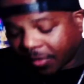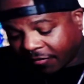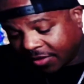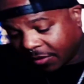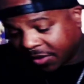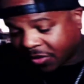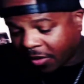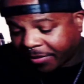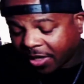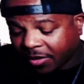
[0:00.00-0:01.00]
there
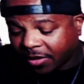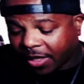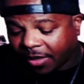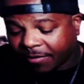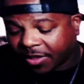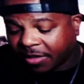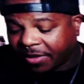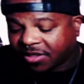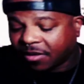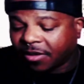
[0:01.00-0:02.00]
could be
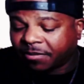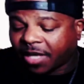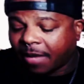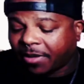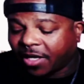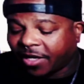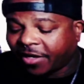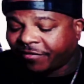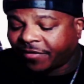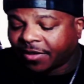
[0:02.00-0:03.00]
some type
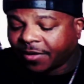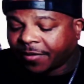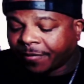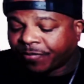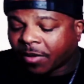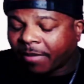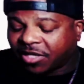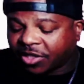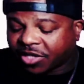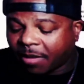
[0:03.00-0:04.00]
of
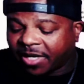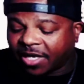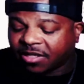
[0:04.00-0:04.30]
message coming in.